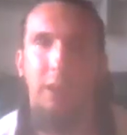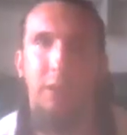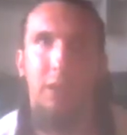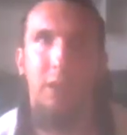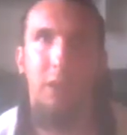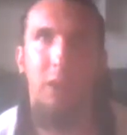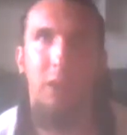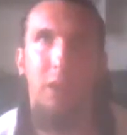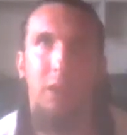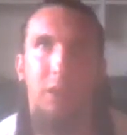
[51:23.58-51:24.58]
uh,
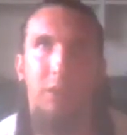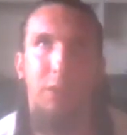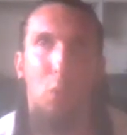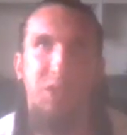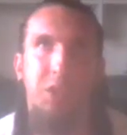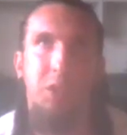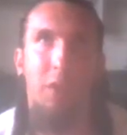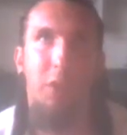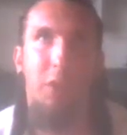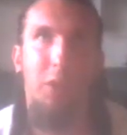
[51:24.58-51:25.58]
there was another